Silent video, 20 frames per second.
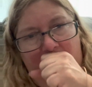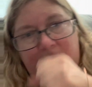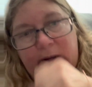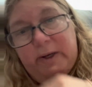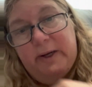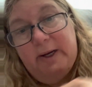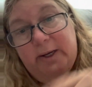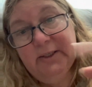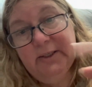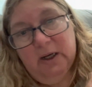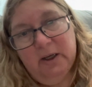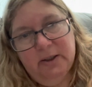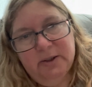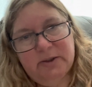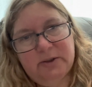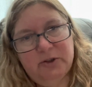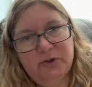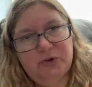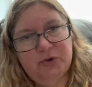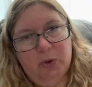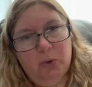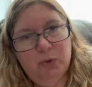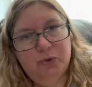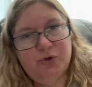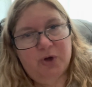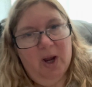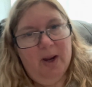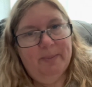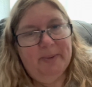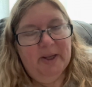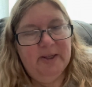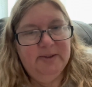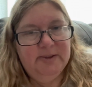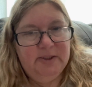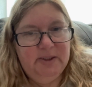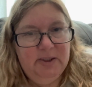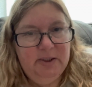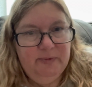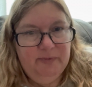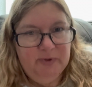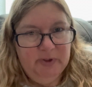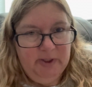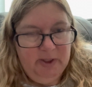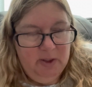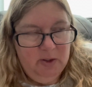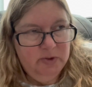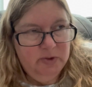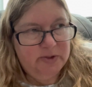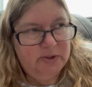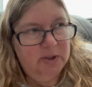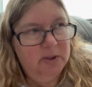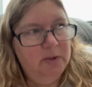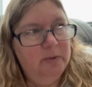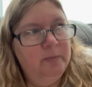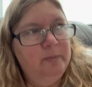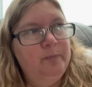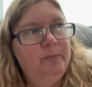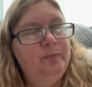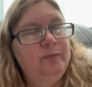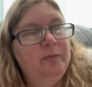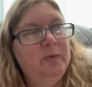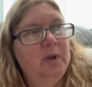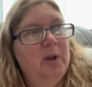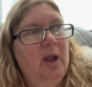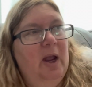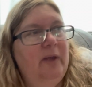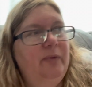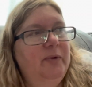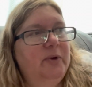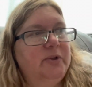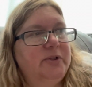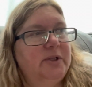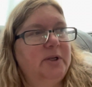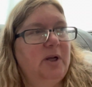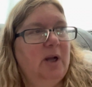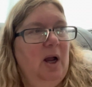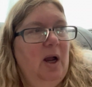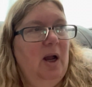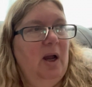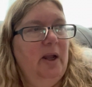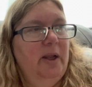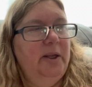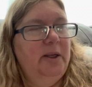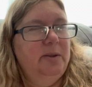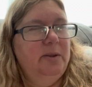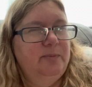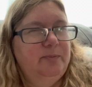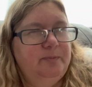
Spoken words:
He does the Soul Trap NDE videos. And there's a guy,